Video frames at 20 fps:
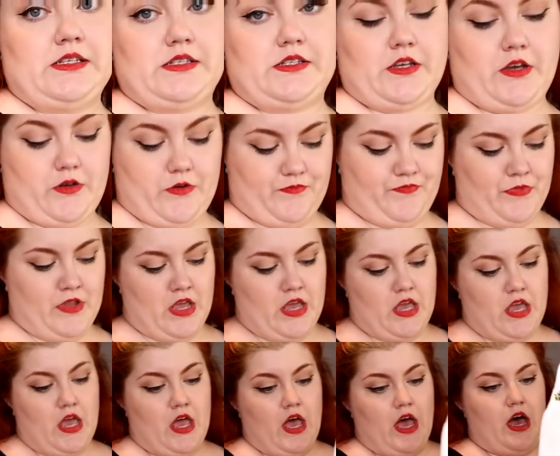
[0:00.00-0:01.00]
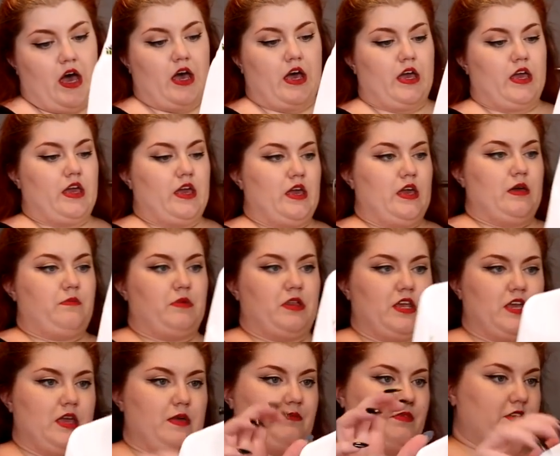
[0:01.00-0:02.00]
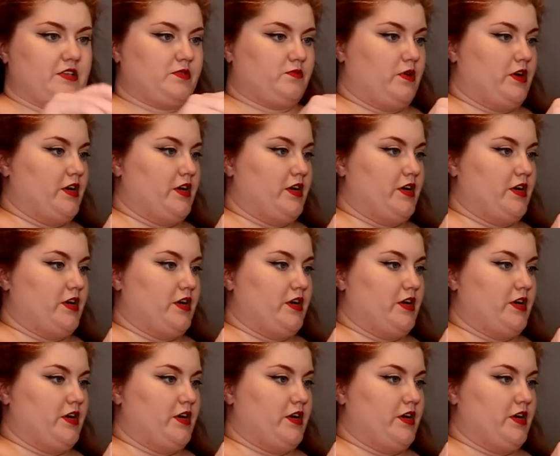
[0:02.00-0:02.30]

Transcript: so I am gonna keep this